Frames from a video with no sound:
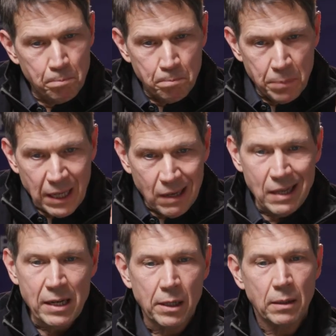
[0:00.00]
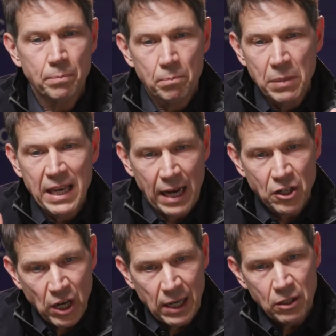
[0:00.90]
be clear, be
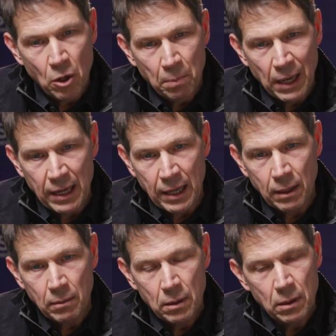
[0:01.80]
agile in your planning,